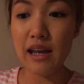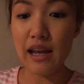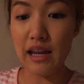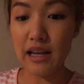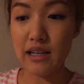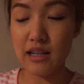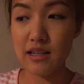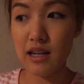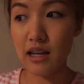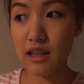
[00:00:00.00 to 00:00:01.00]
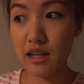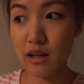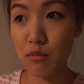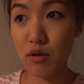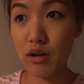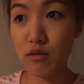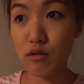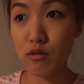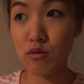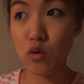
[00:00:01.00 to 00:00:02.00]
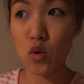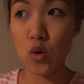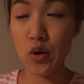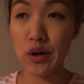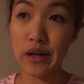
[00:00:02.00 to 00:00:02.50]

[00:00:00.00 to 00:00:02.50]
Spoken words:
And second thing I'm grateful for